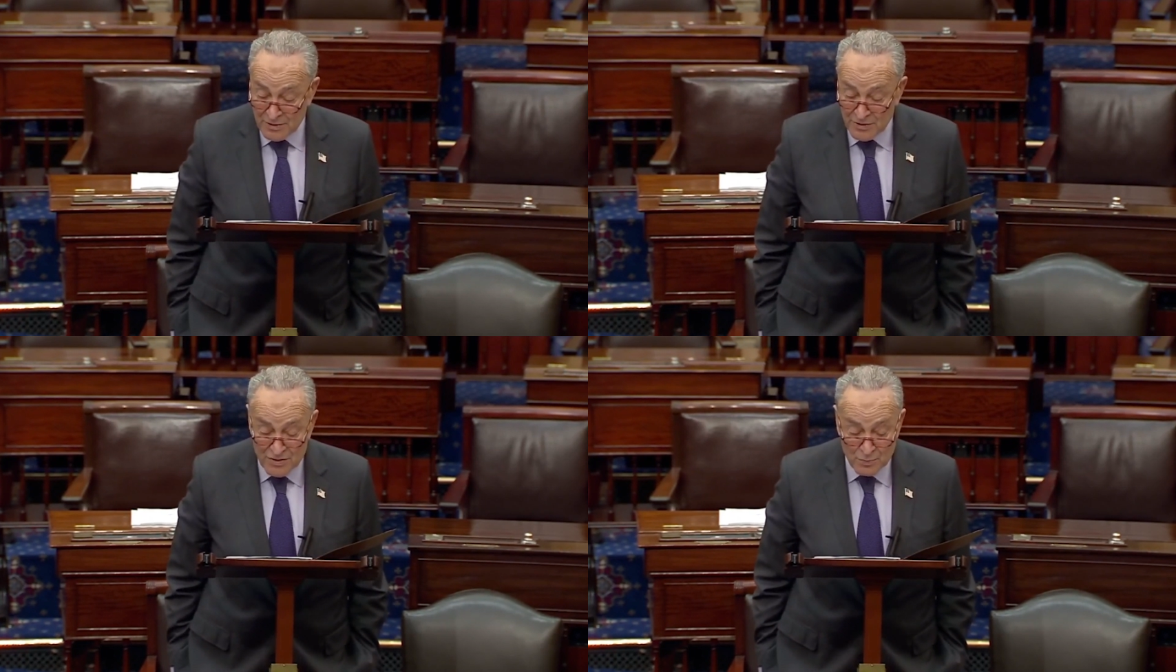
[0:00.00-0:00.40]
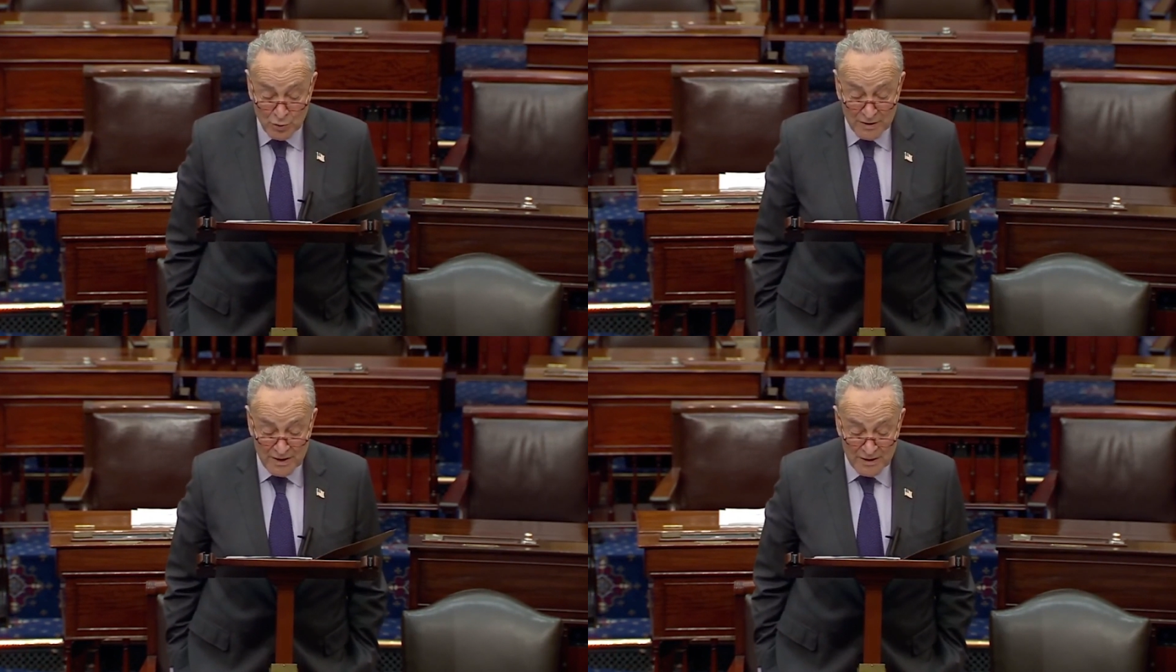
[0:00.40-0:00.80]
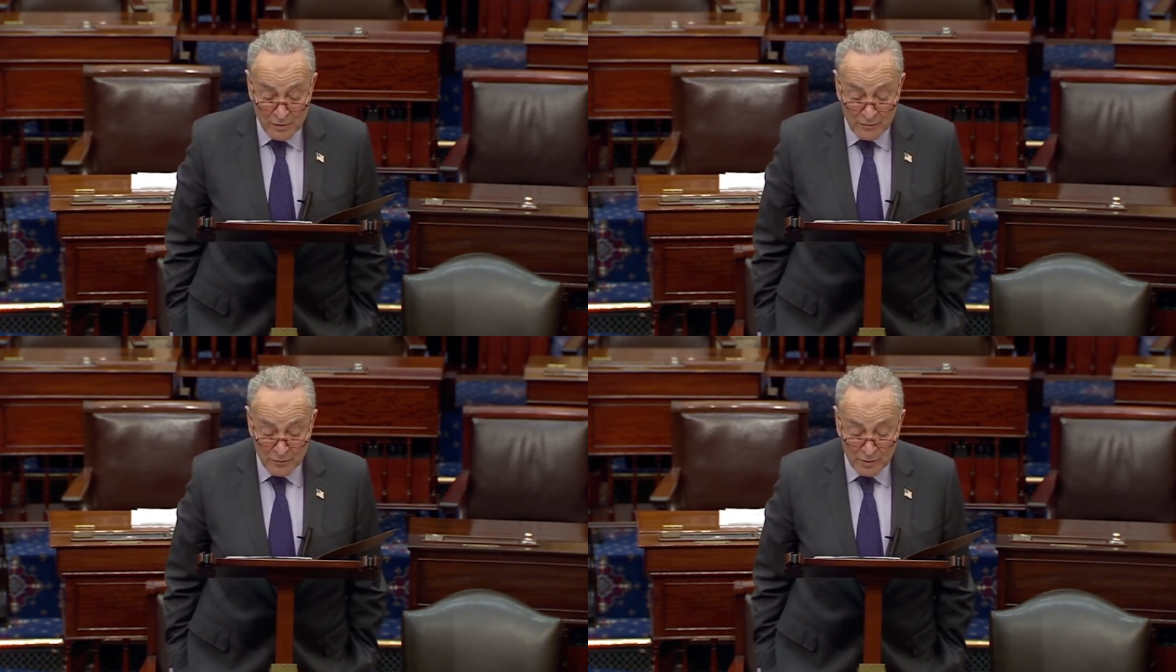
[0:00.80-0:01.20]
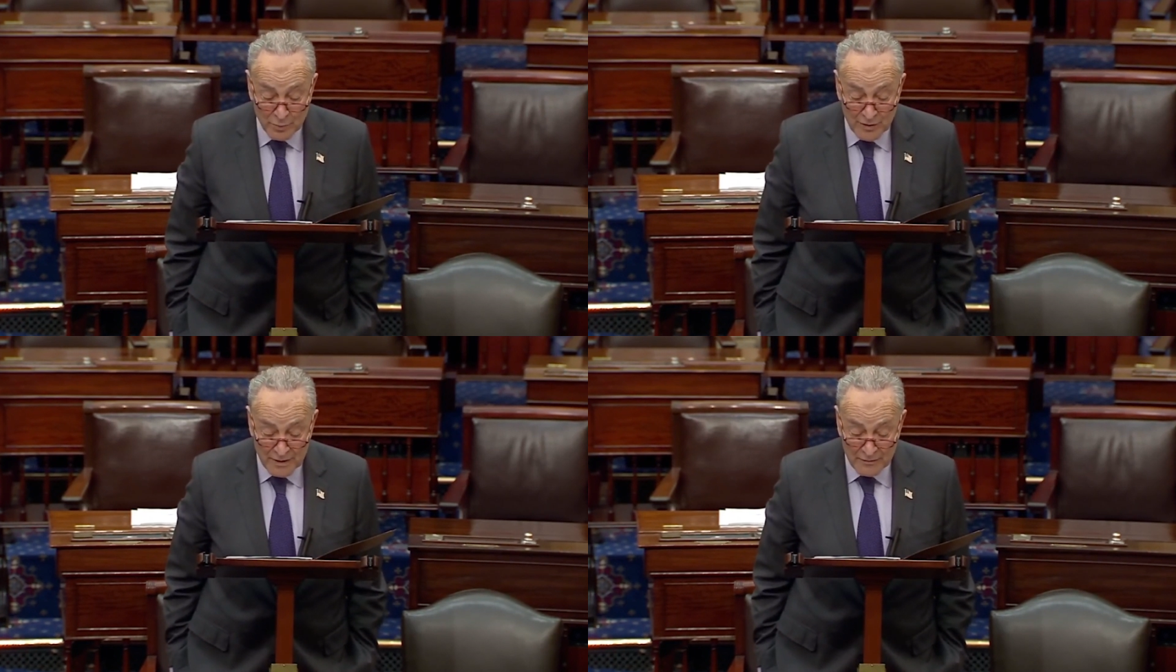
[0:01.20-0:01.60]
This morning, I offer a
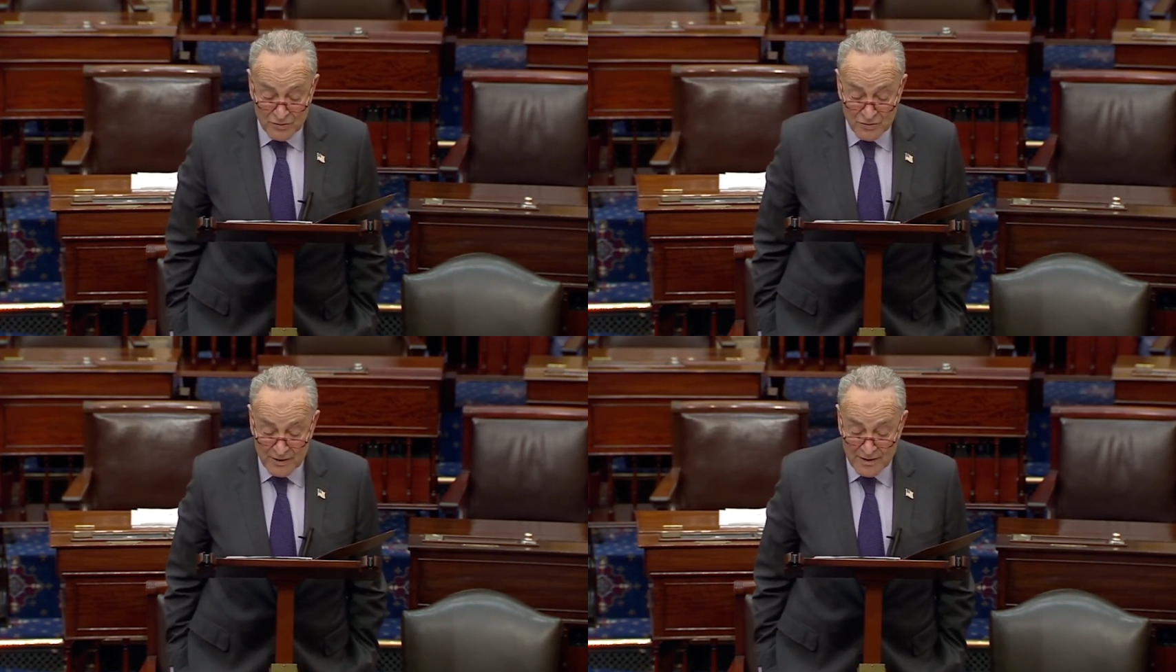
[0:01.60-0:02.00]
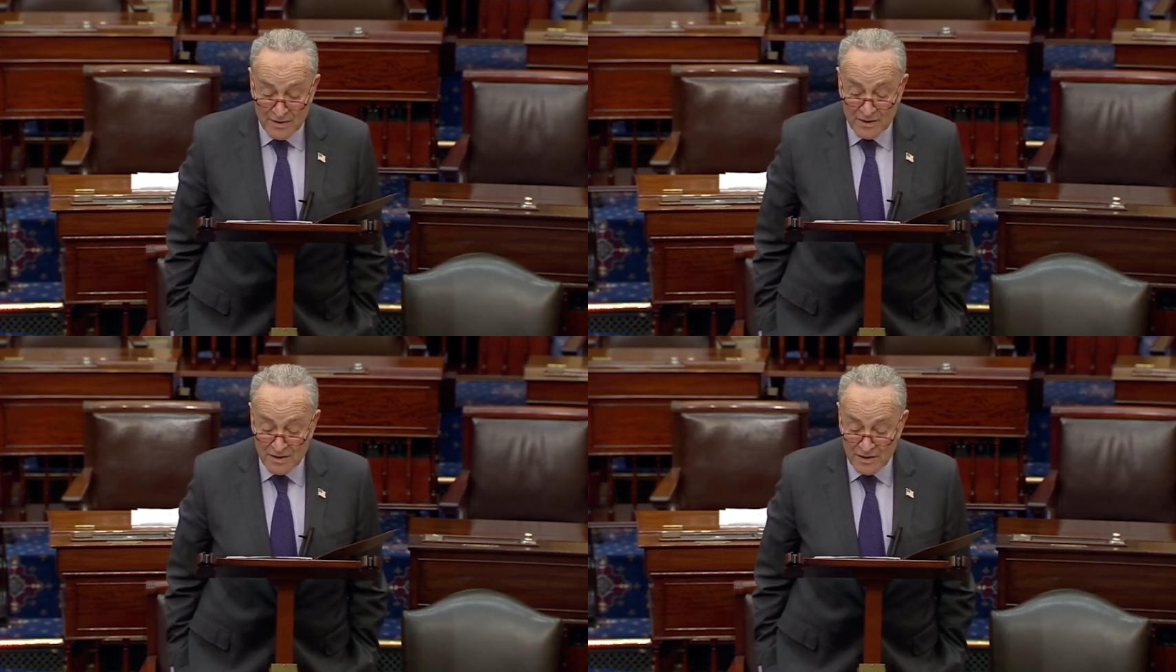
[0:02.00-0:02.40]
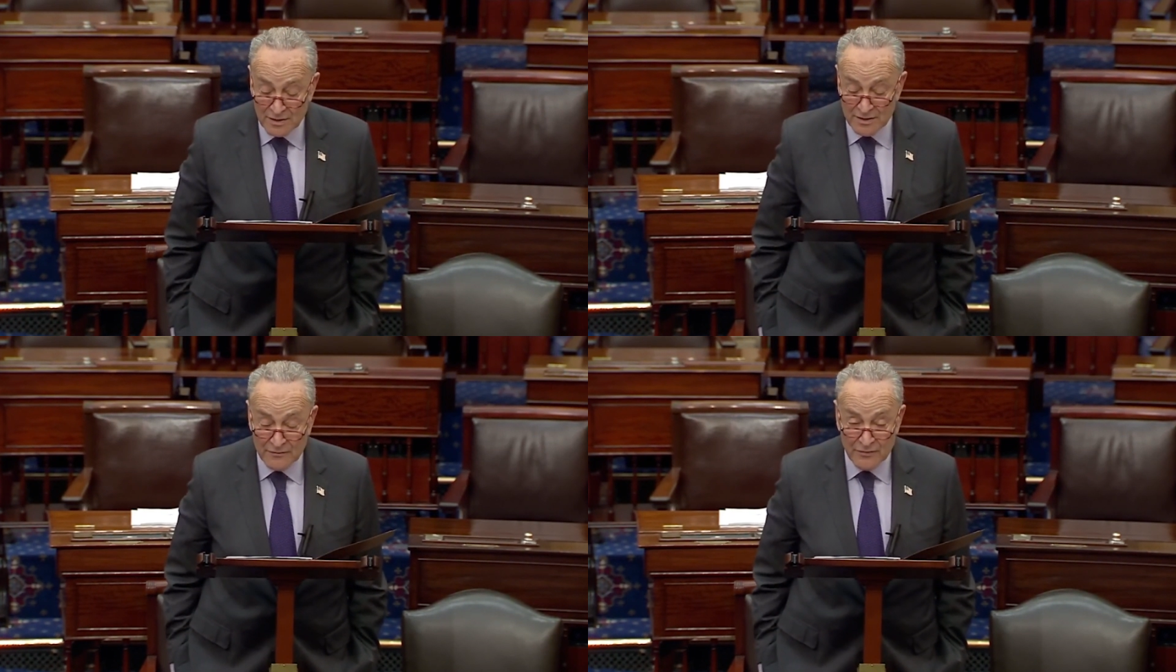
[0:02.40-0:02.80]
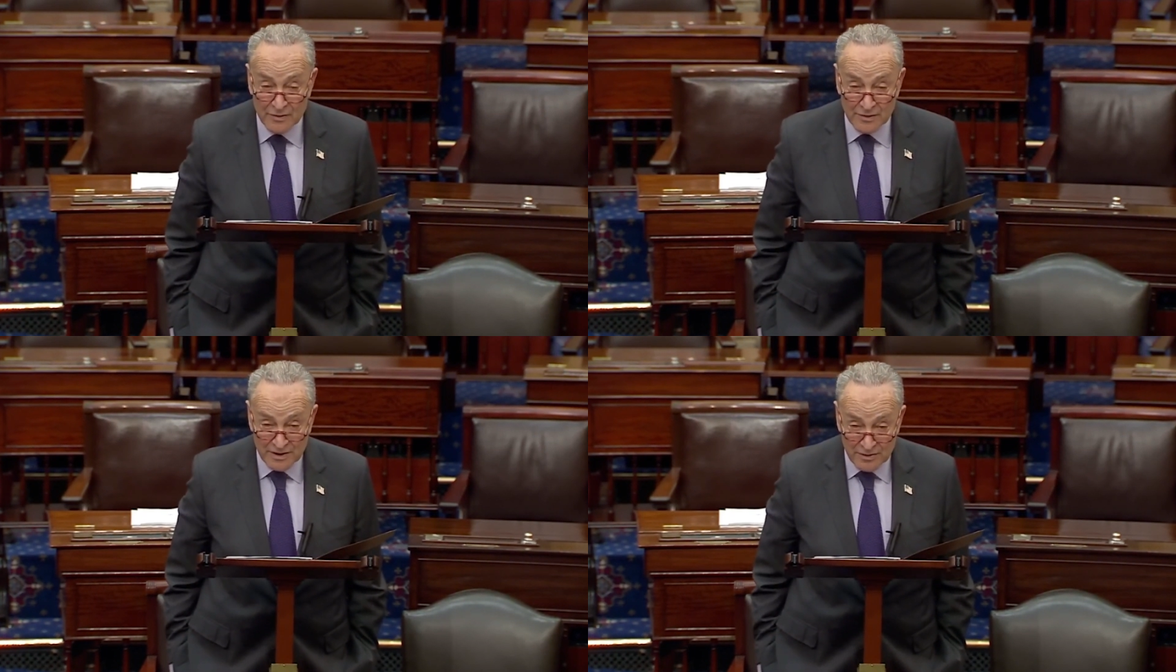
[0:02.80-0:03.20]
prayer of strength and healing for
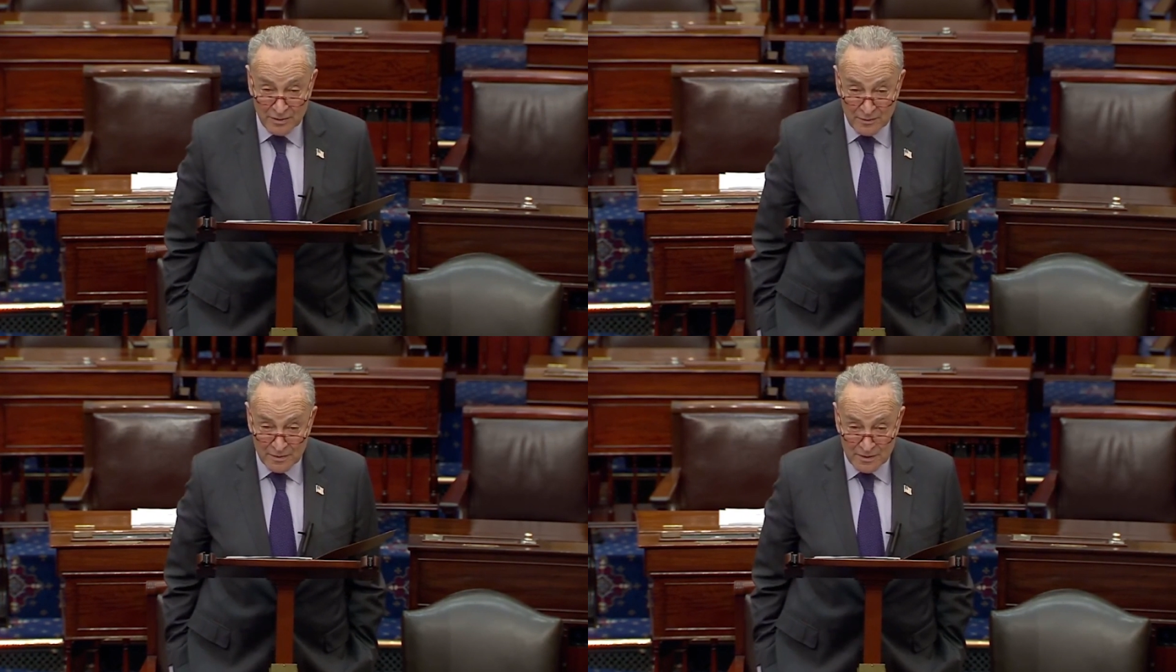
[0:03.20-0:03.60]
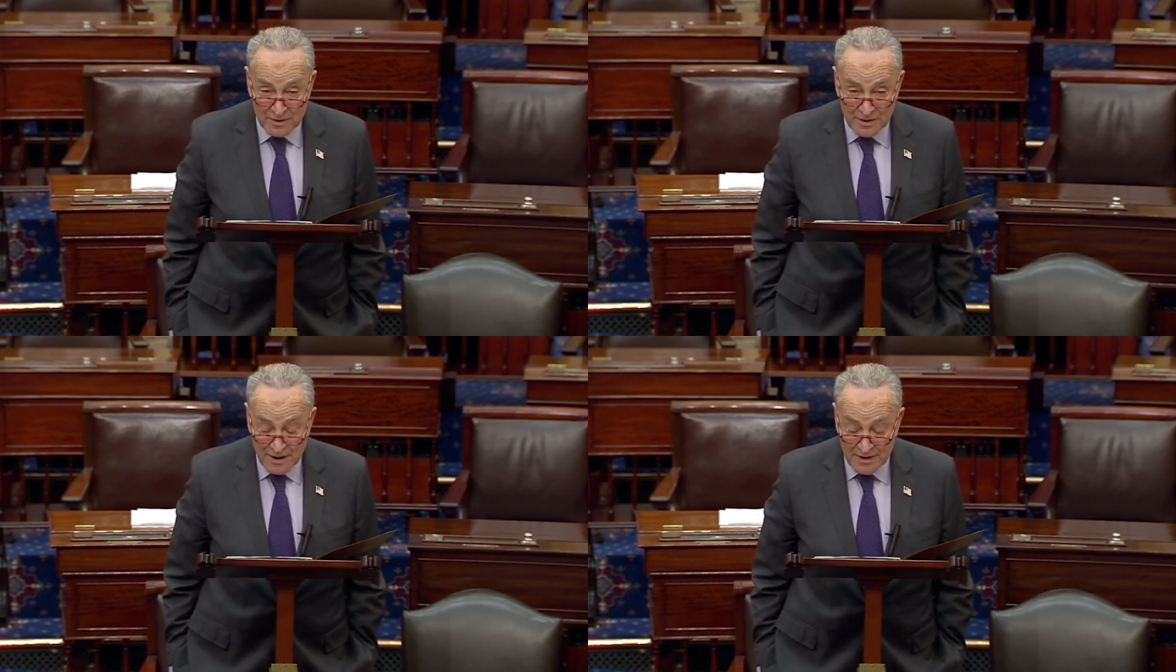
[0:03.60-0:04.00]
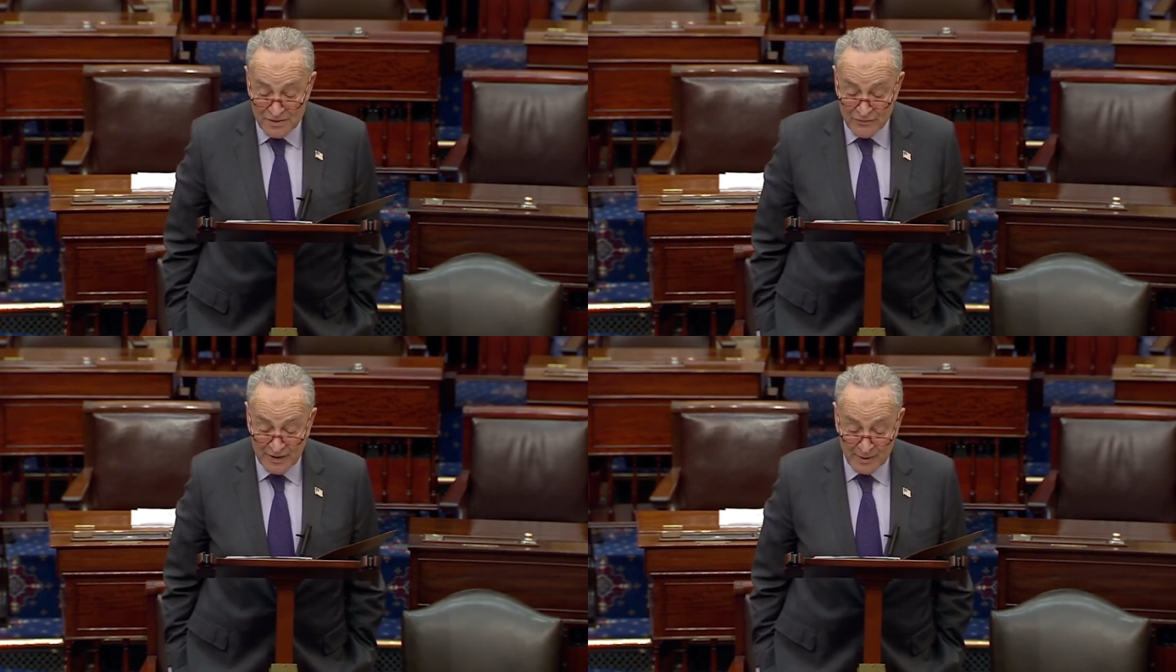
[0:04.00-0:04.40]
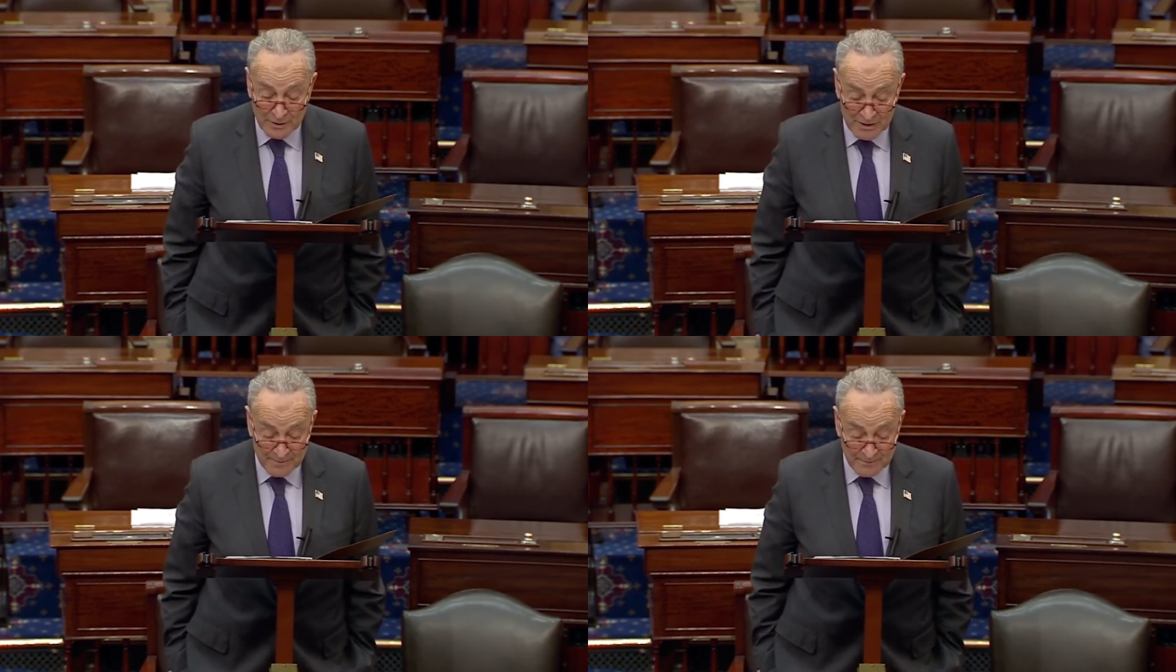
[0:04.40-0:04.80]
the leader and his
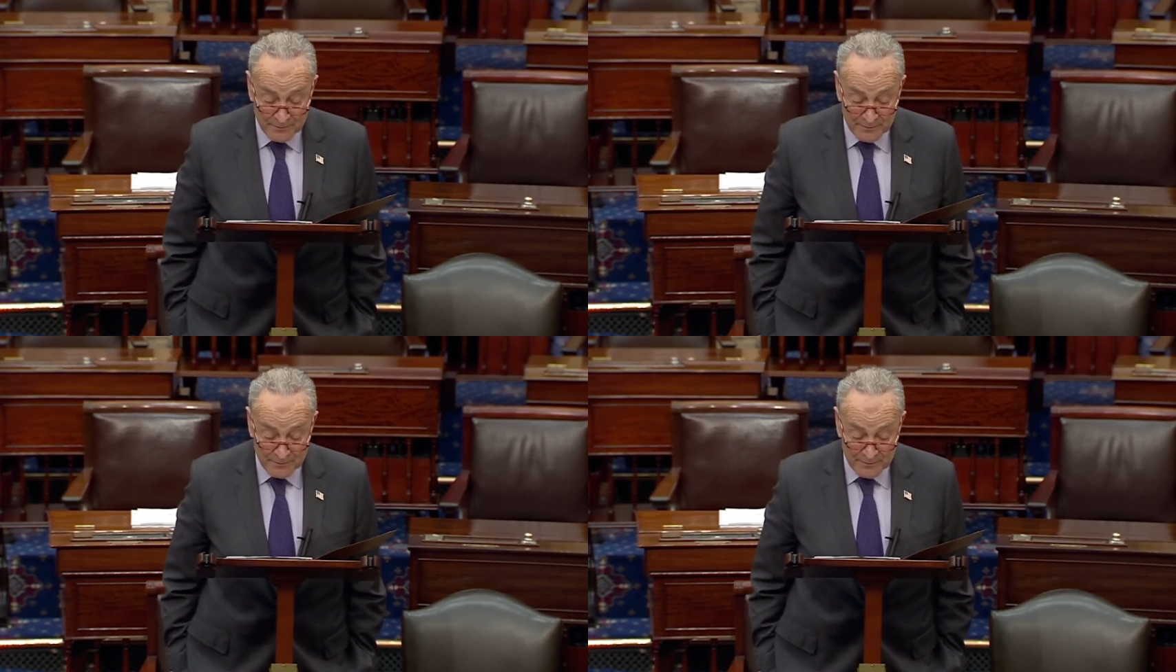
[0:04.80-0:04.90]
family.